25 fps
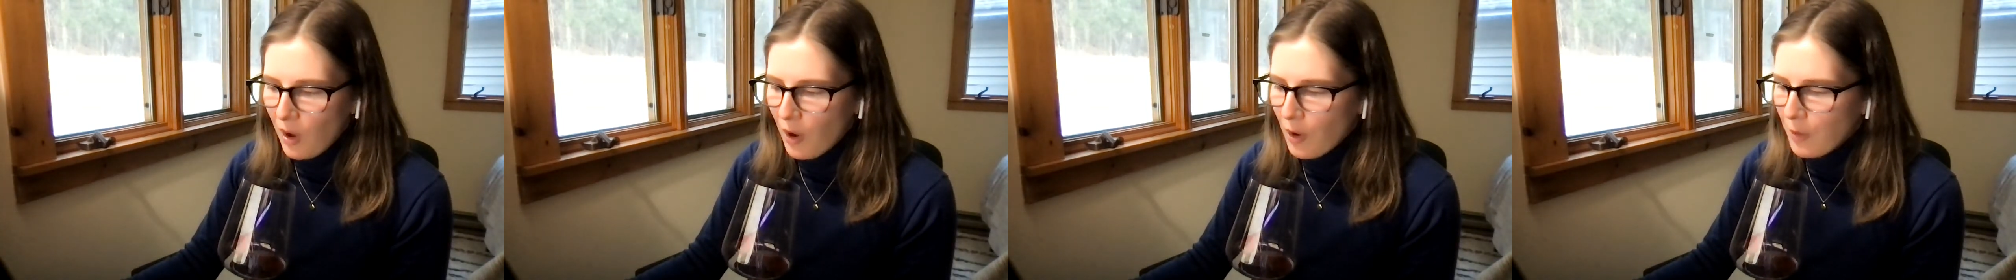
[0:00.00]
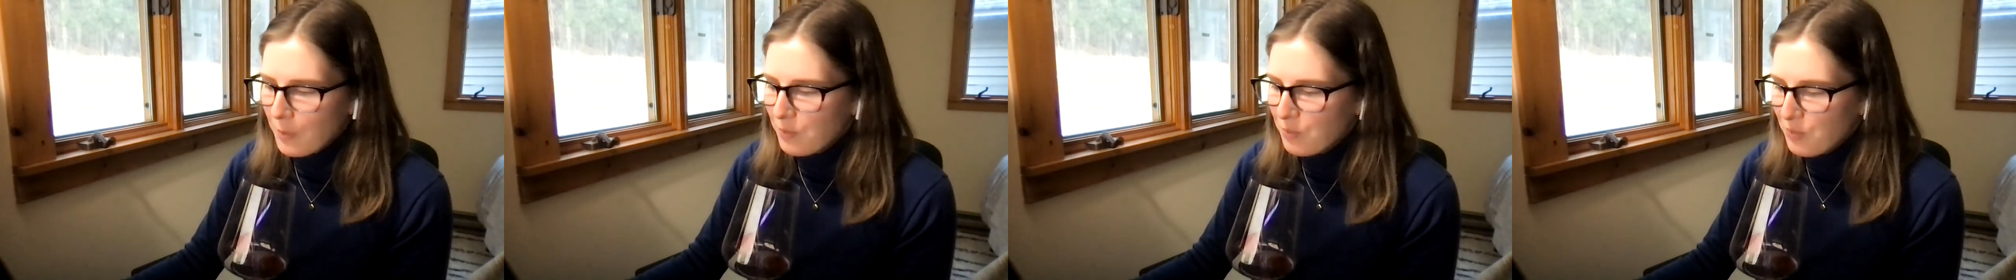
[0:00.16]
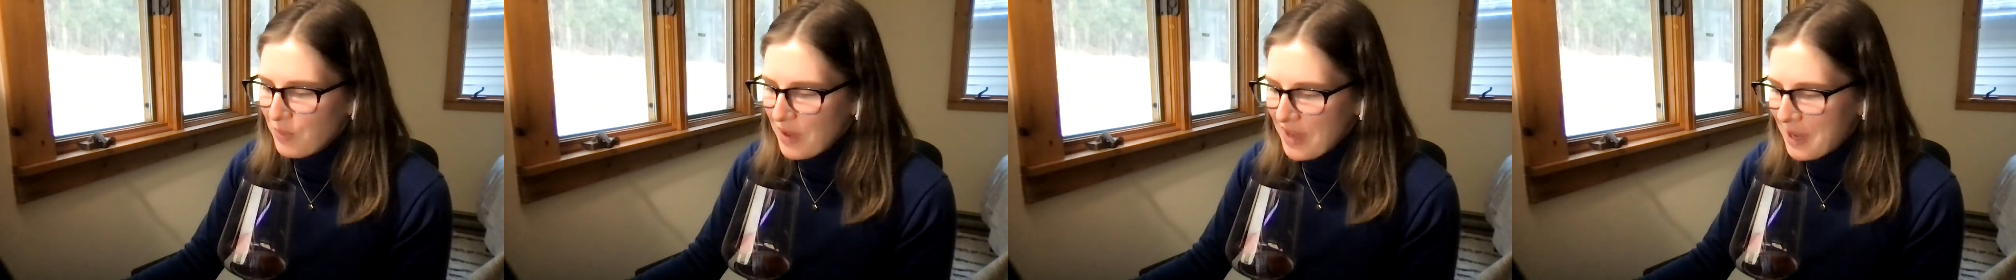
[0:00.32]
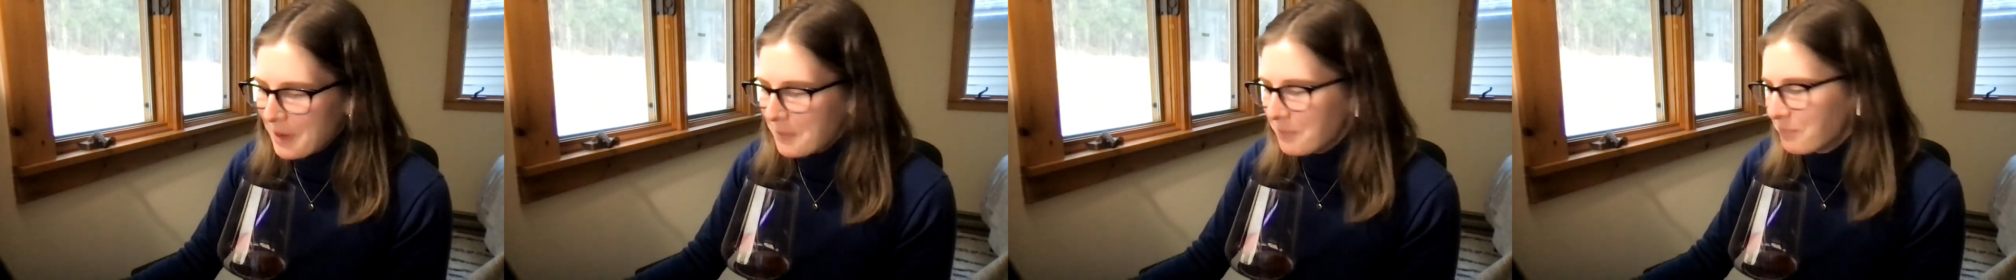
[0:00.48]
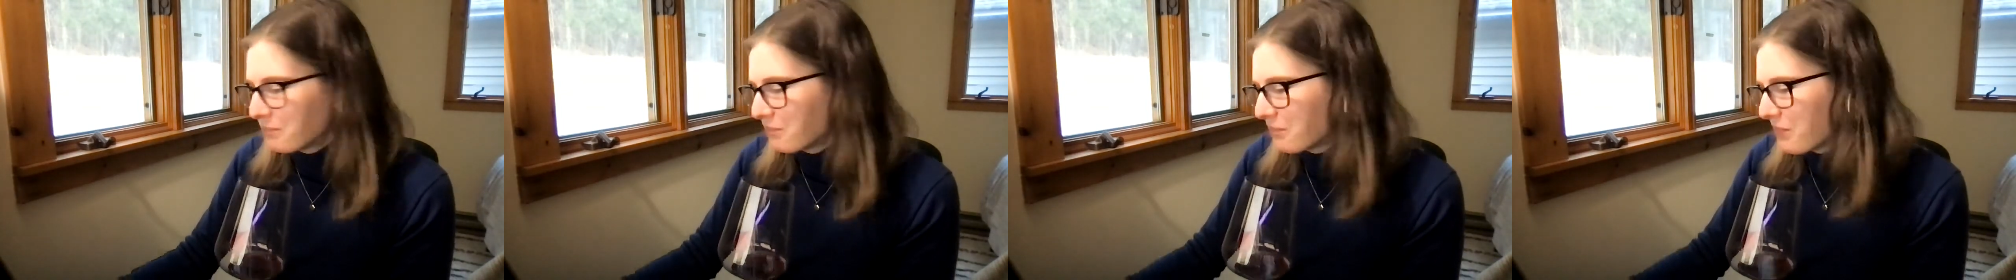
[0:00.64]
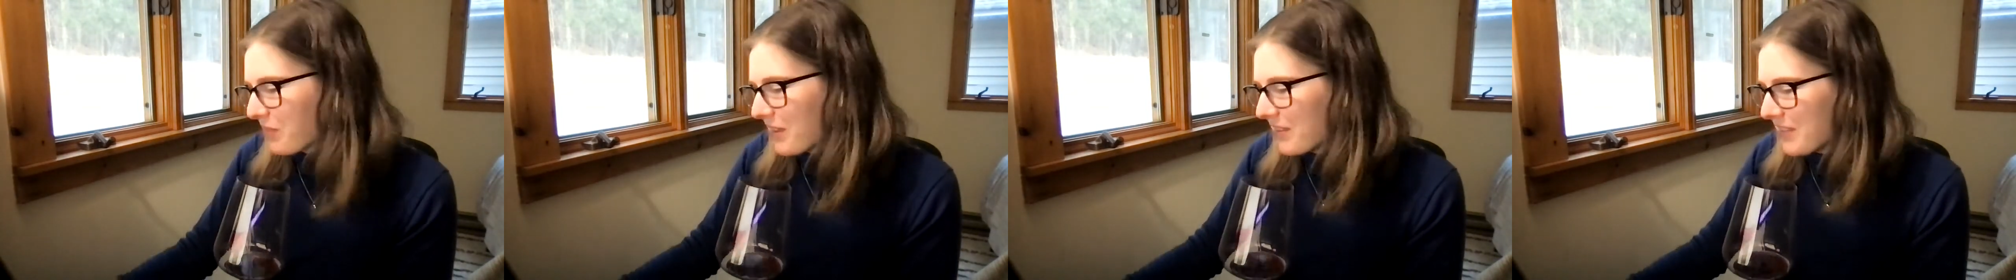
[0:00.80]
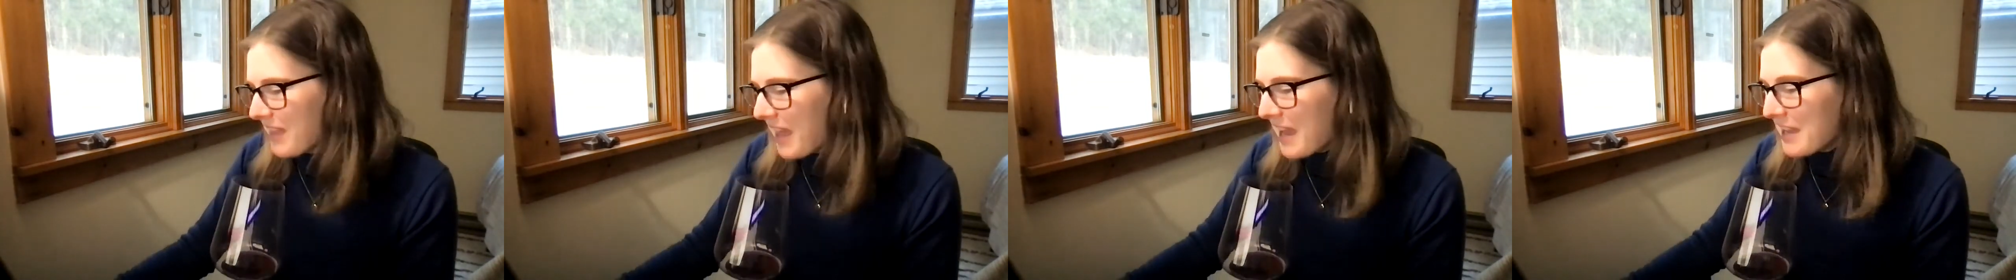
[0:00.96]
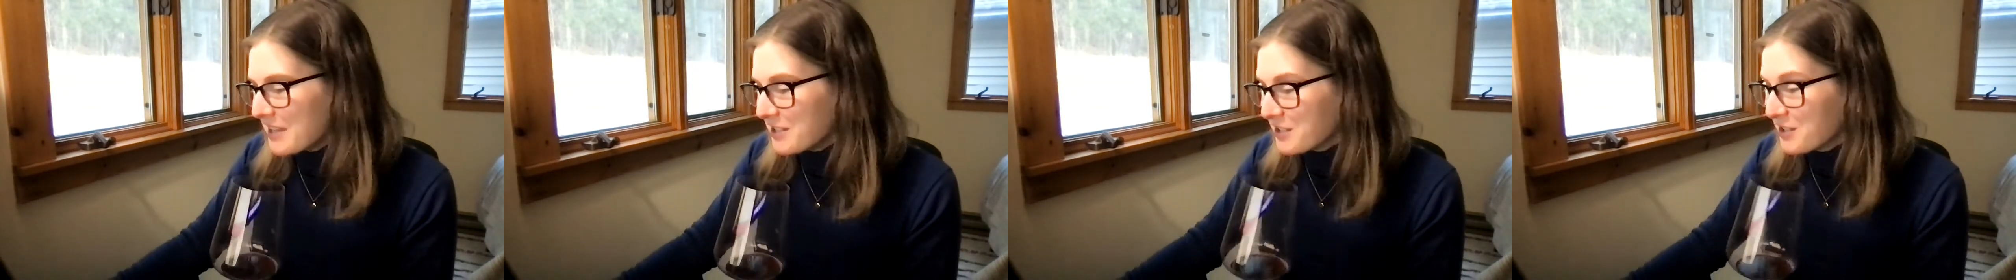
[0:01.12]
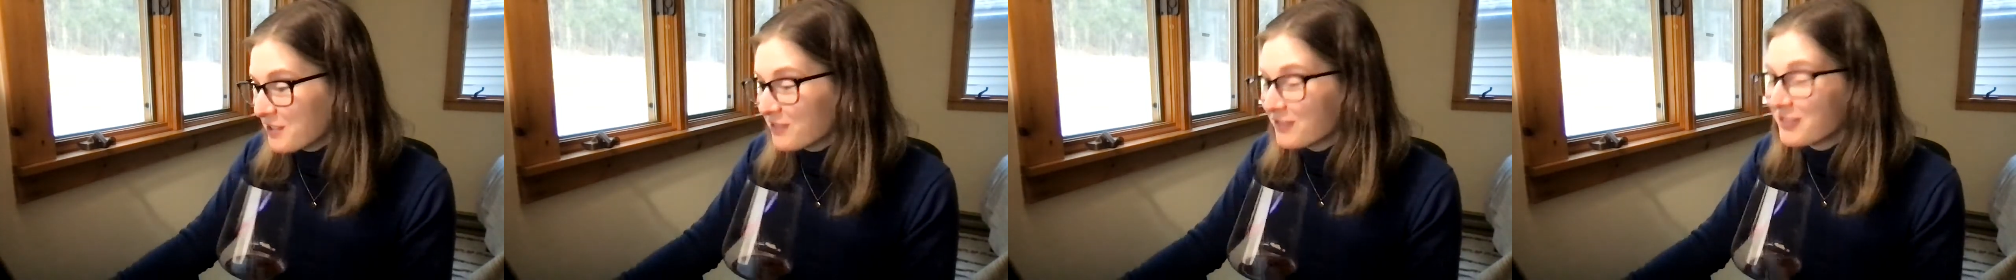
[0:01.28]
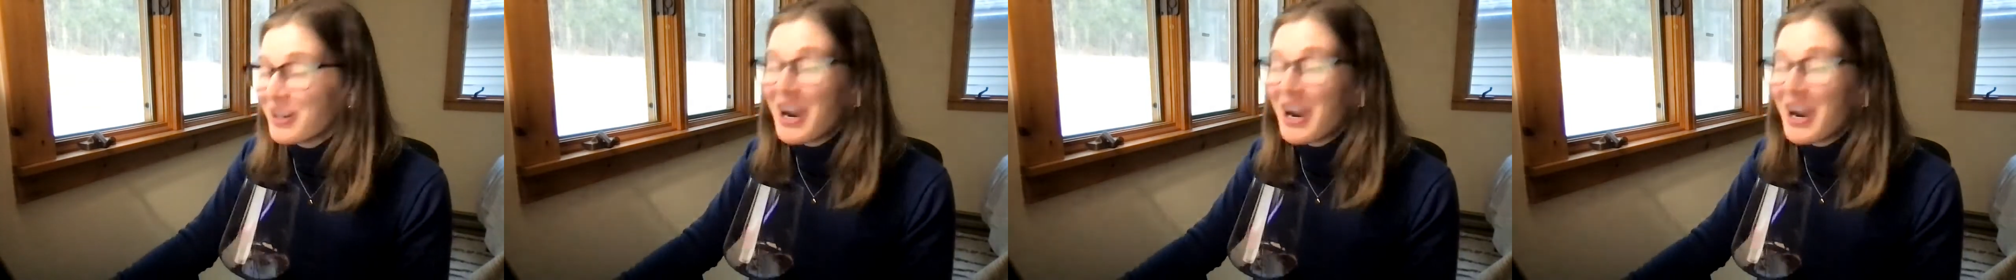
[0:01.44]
Oh man, that is